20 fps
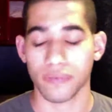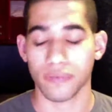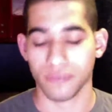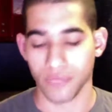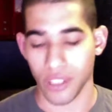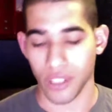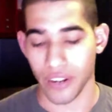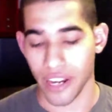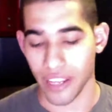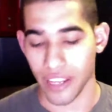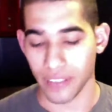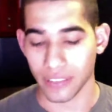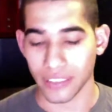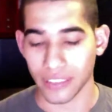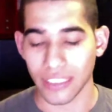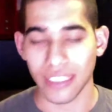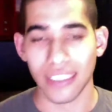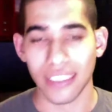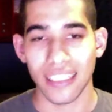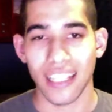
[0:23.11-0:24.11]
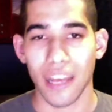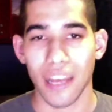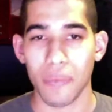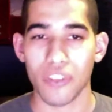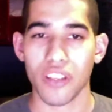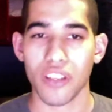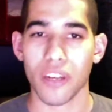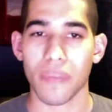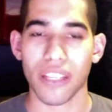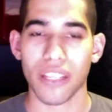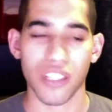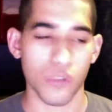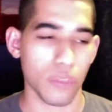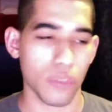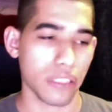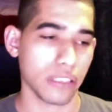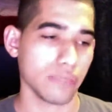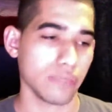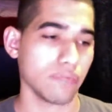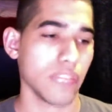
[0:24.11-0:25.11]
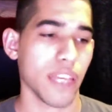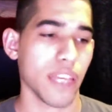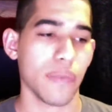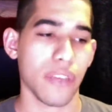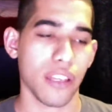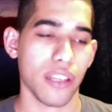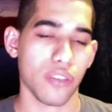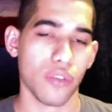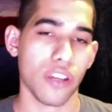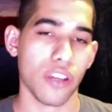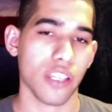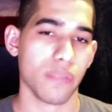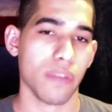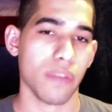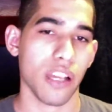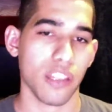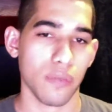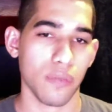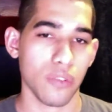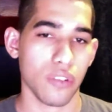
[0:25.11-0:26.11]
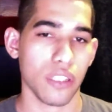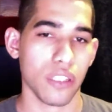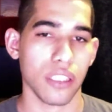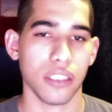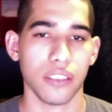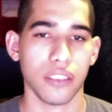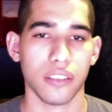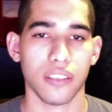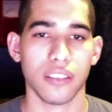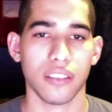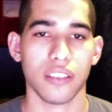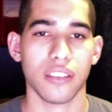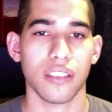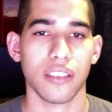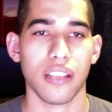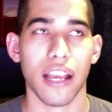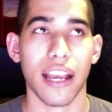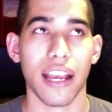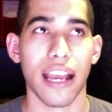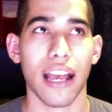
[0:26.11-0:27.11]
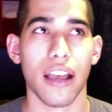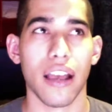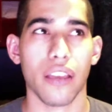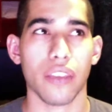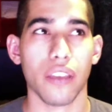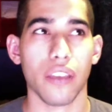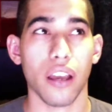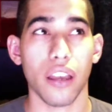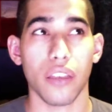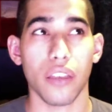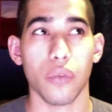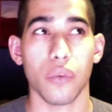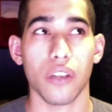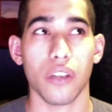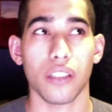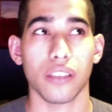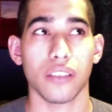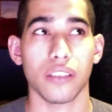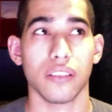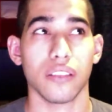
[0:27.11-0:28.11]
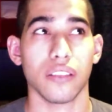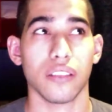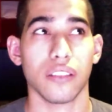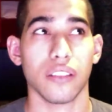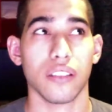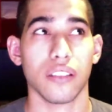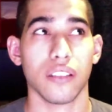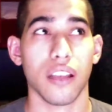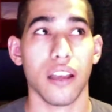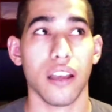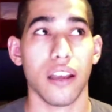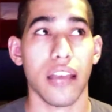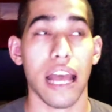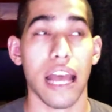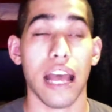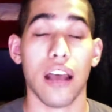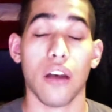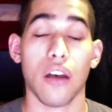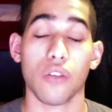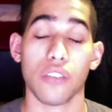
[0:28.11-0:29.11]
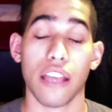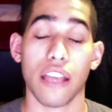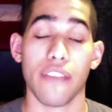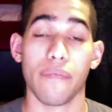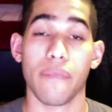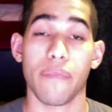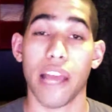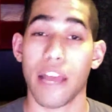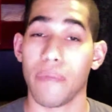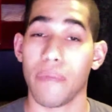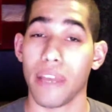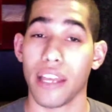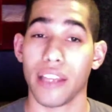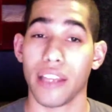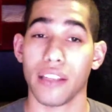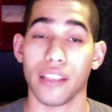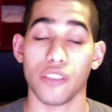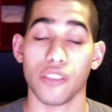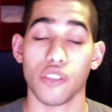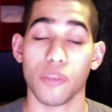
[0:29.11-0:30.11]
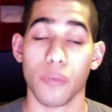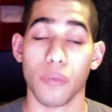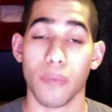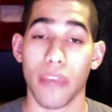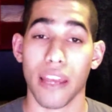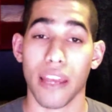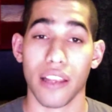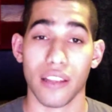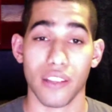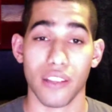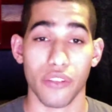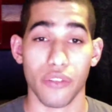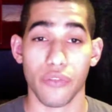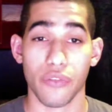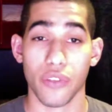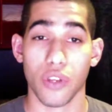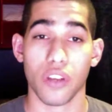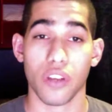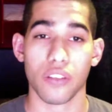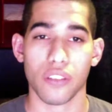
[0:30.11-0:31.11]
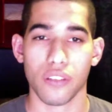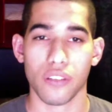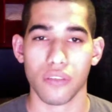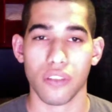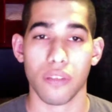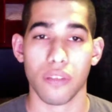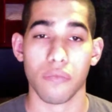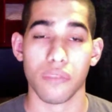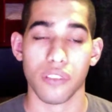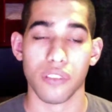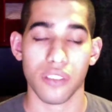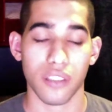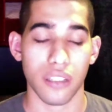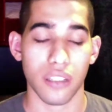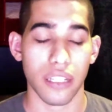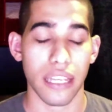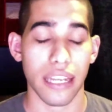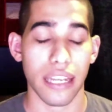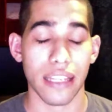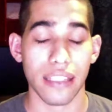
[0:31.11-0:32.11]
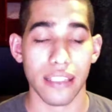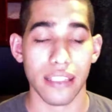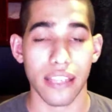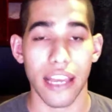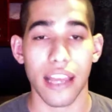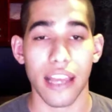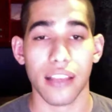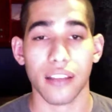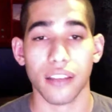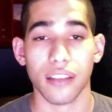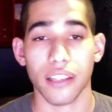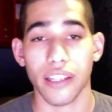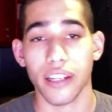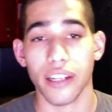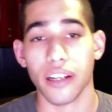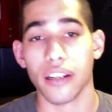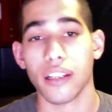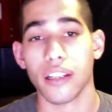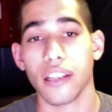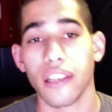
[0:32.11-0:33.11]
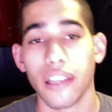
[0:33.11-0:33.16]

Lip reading: All right? I'm gonna try to make this one maybe as quick as possible because I got the other ones. I also have Batman and Superman to review also, so I'm just gonna get into that later.